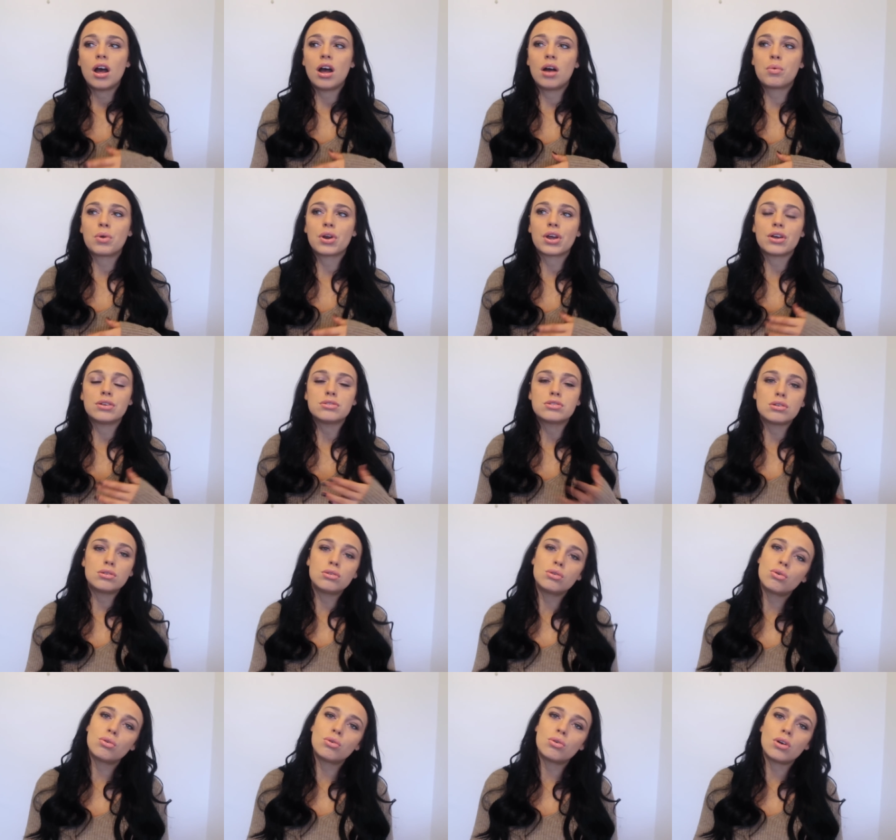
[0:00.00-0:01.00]
I want to go into
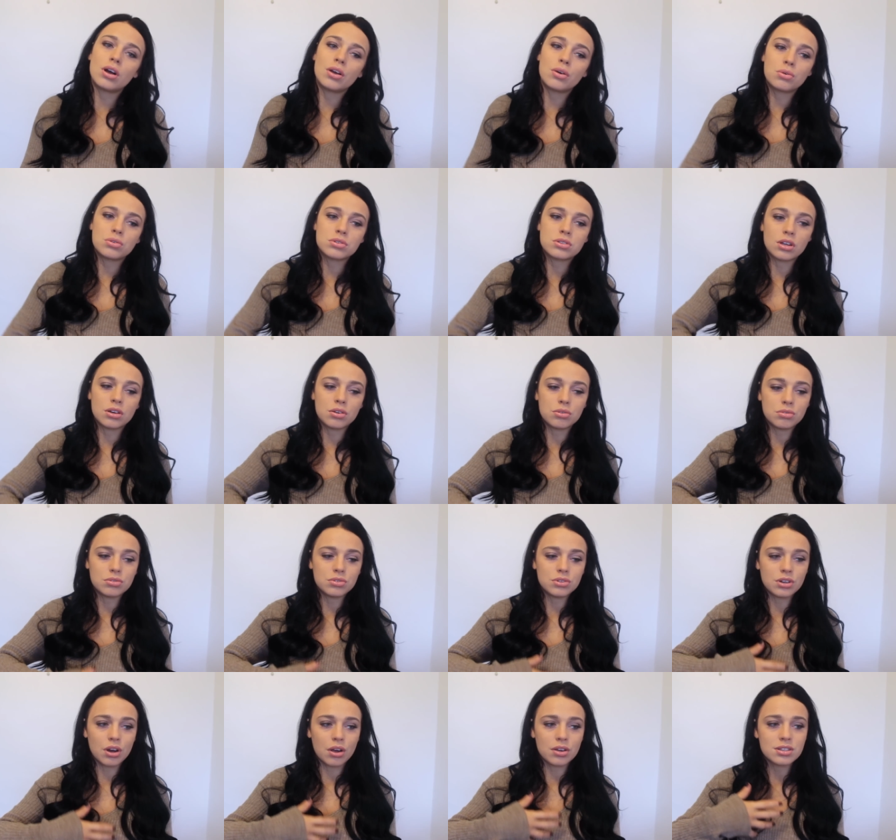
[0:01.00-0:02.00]
law. I also,
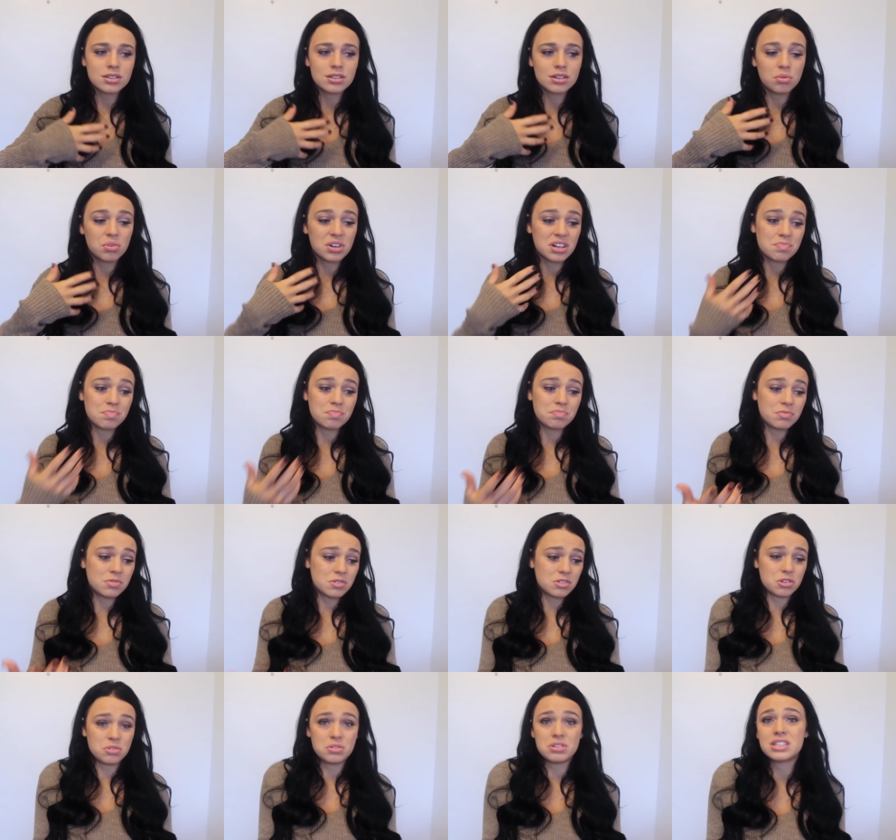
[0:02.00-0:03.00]
you know, I still want to
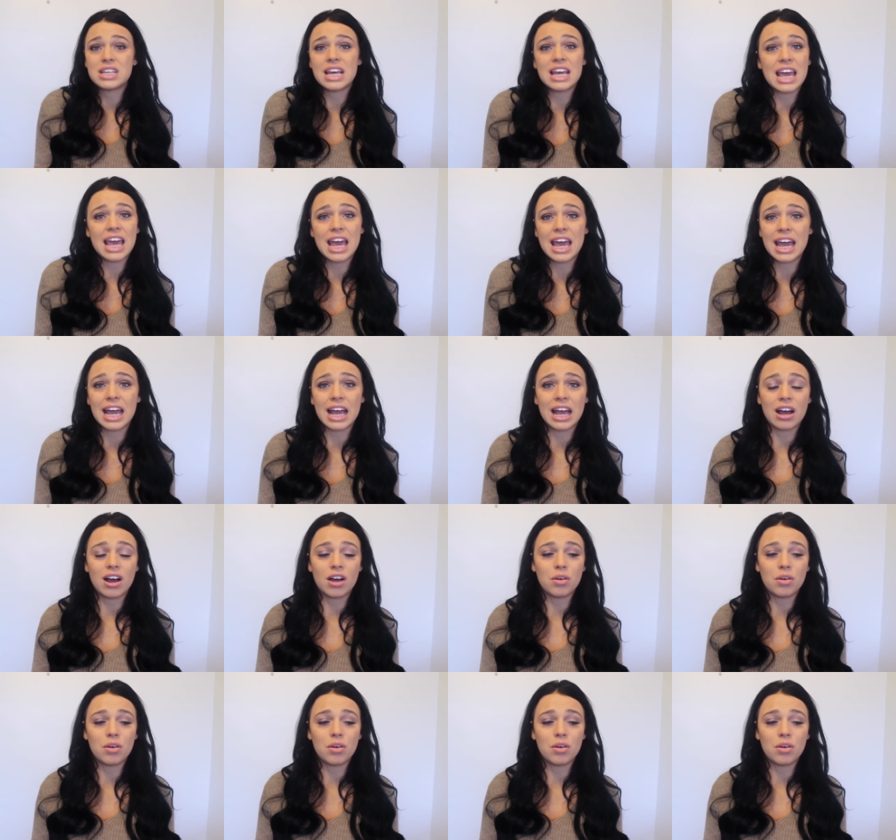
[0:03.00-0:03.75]
do singing.